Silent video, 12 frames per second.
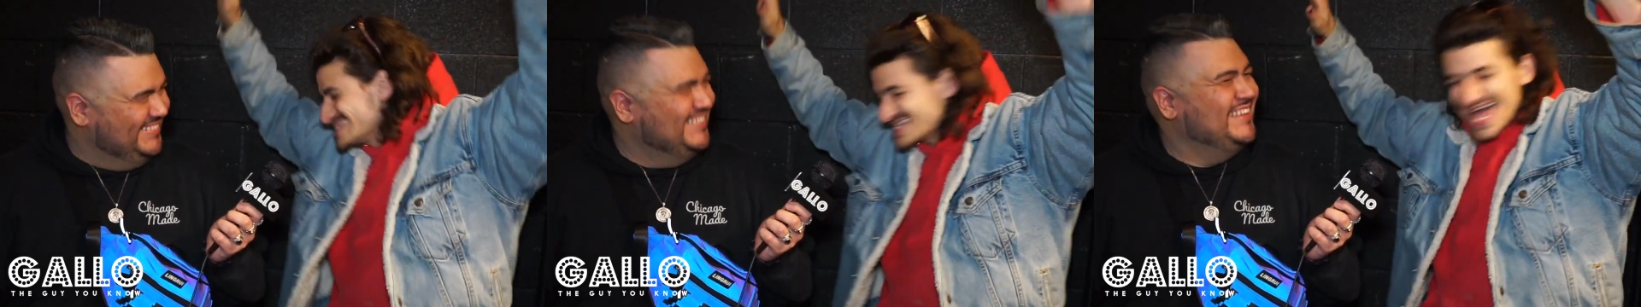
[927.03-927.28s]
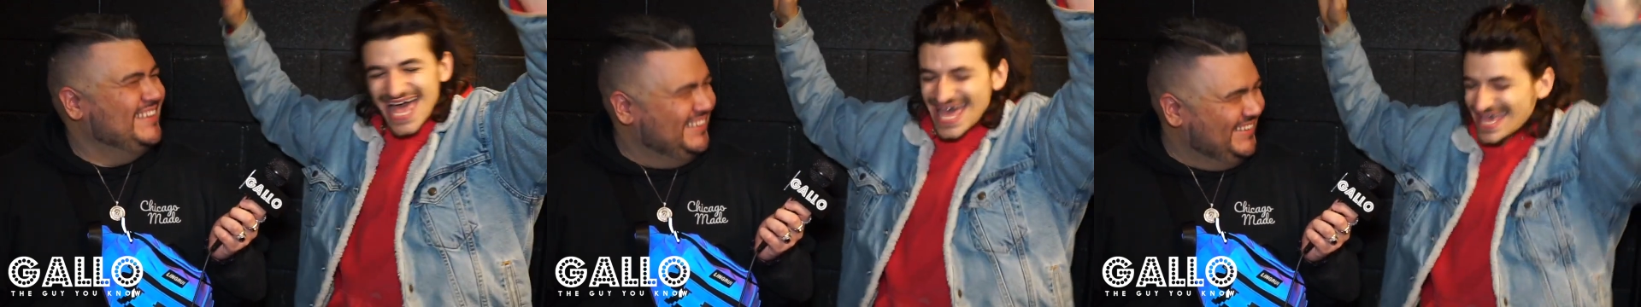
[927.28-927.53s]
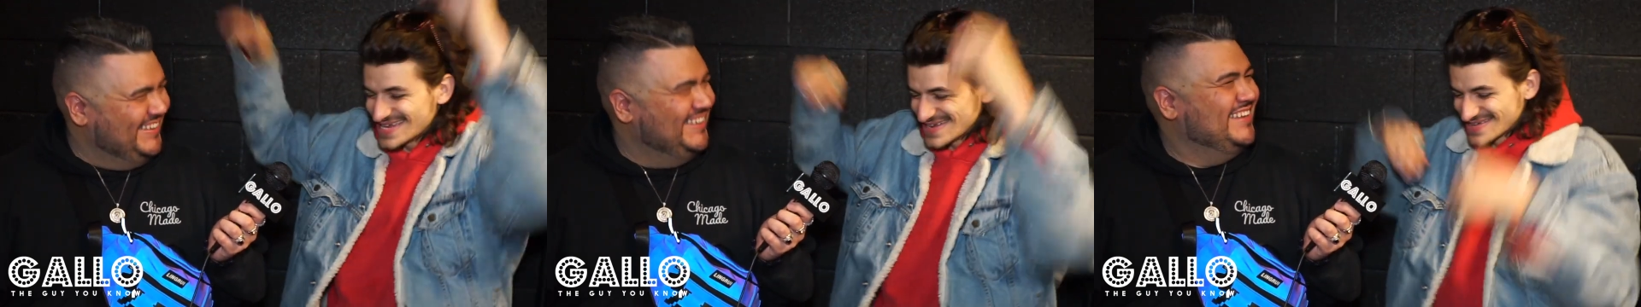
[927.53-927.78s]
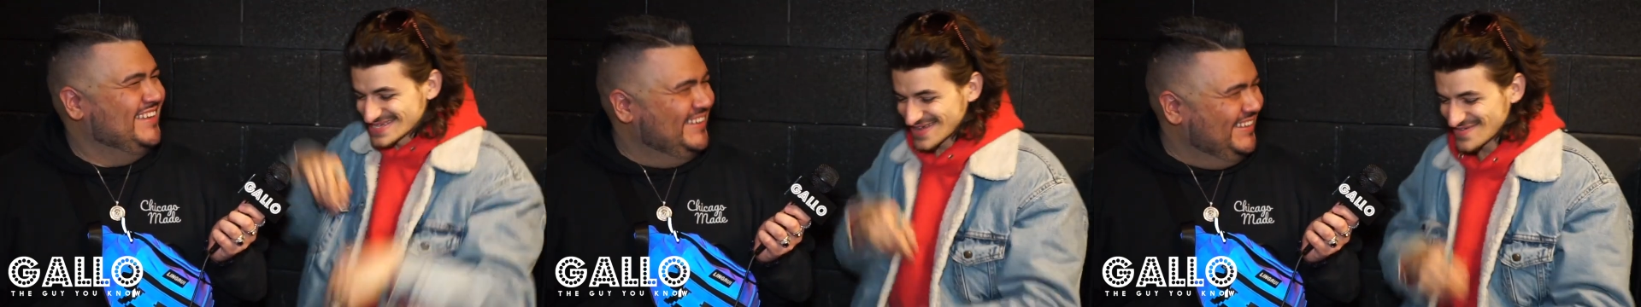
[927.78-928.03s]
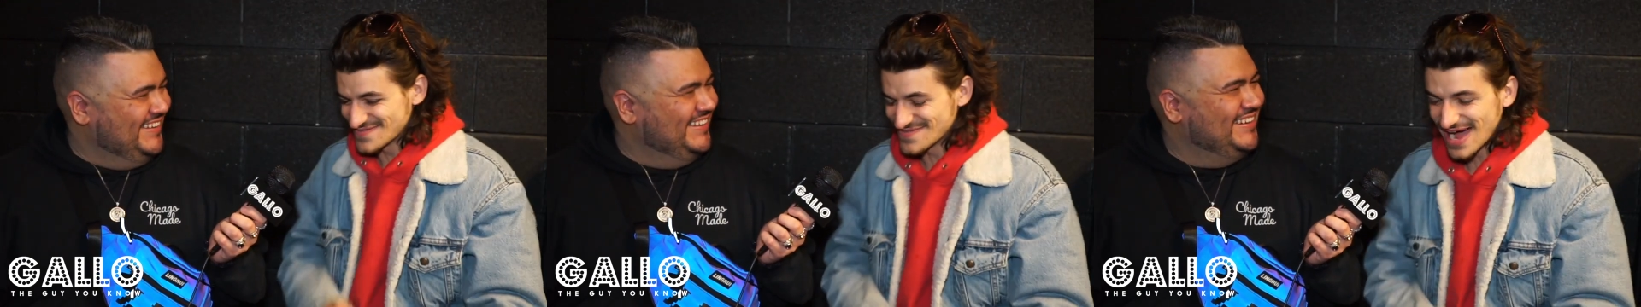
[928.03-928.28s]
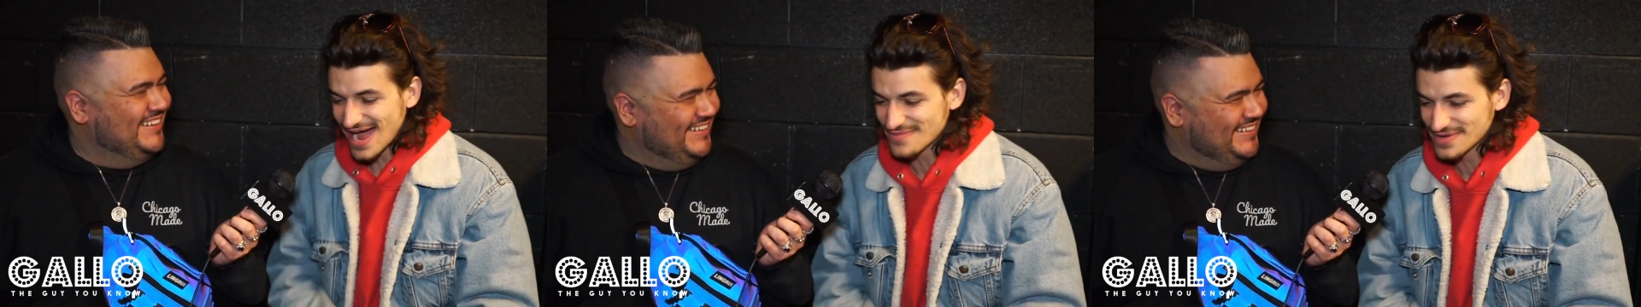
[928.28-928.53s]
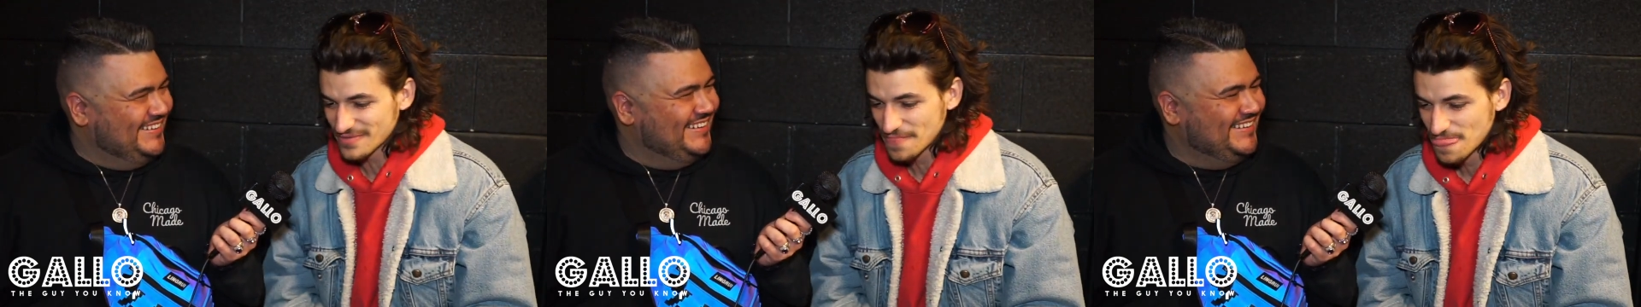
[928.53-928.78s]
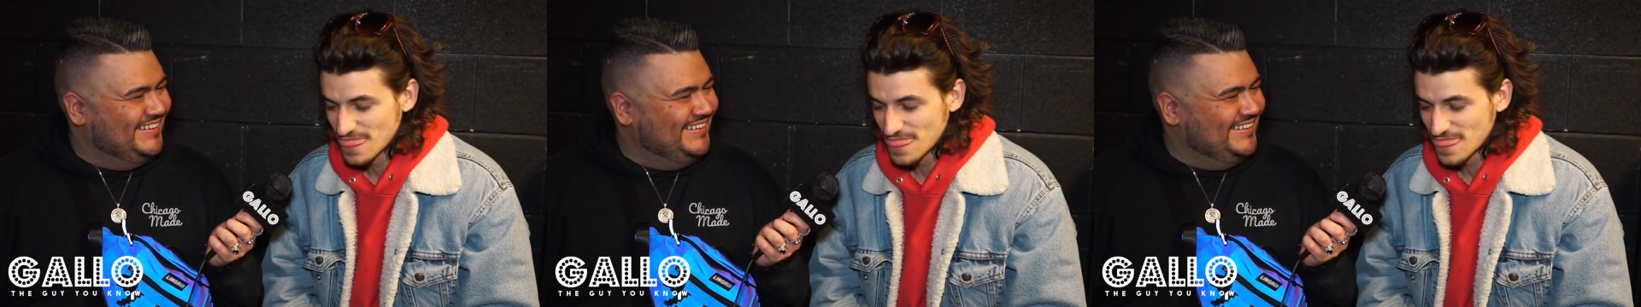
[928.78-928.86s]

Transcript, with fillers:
Speaker 1: say. You know, we're just like vibing.